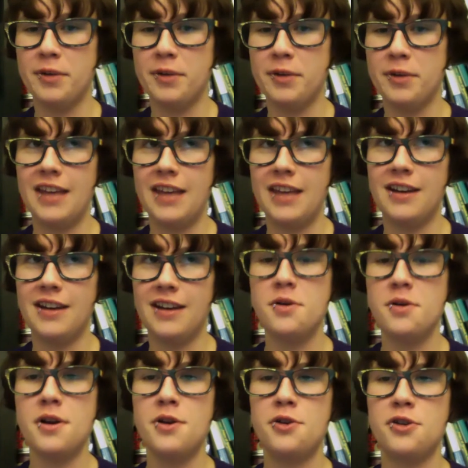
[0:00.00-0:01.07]
And I don't
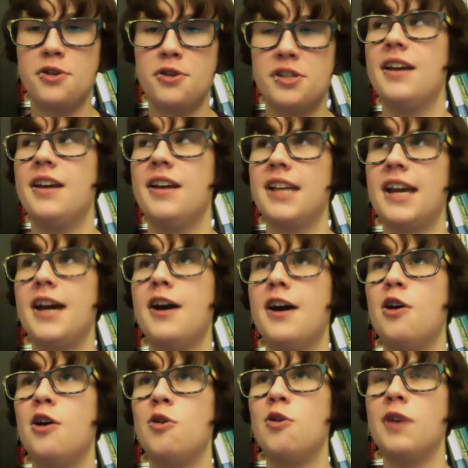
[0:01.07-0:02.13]
understand
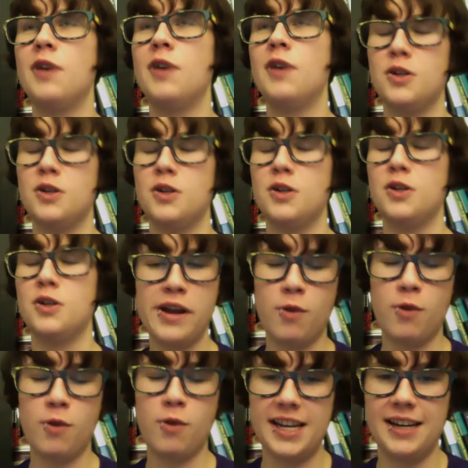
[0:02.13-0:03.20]
how in
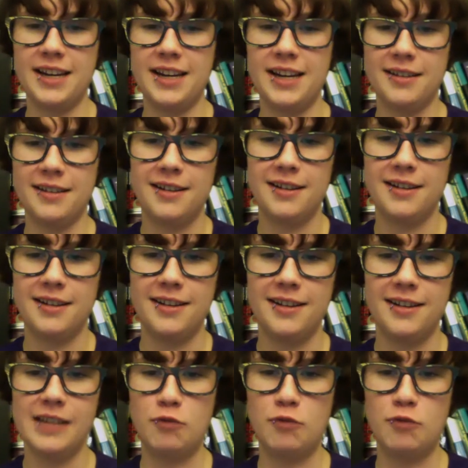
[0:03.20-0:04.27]
2014,
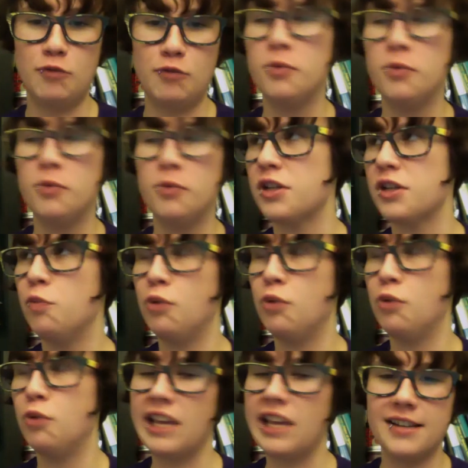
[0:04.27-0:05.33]
like, people are still
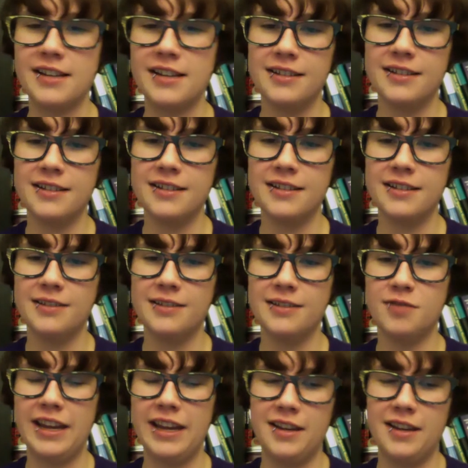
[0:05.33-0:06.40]
putting,
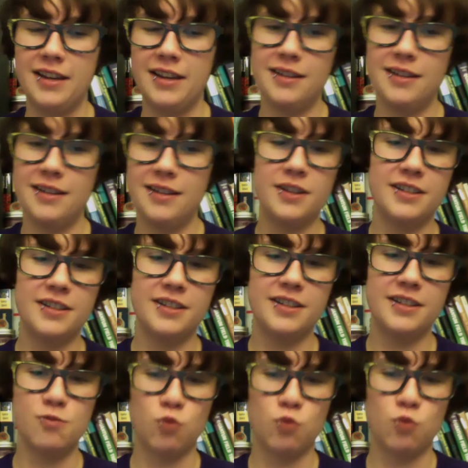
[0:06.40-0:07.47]
like,
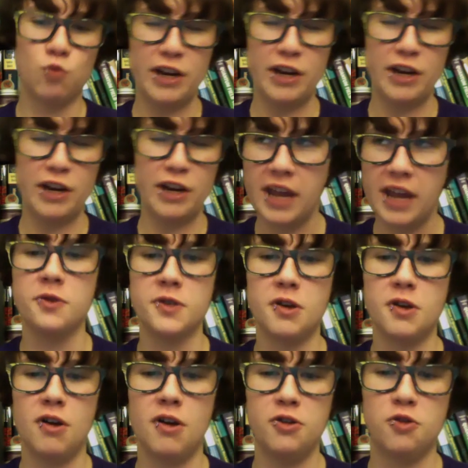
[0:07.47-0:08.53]
real candles
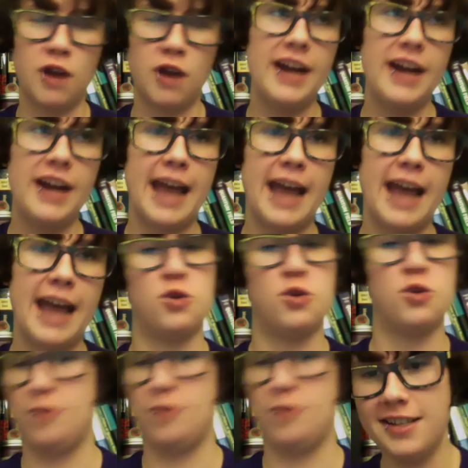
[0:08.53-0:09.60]
on dried out
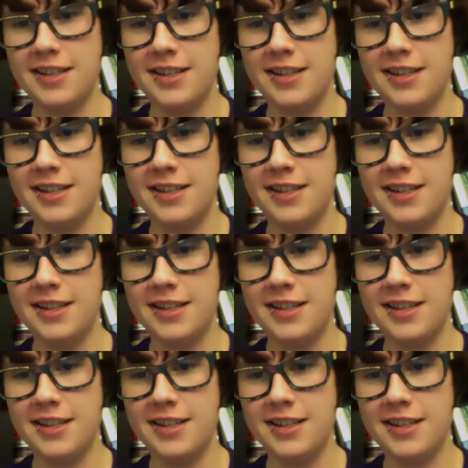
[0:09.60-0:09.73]
trees.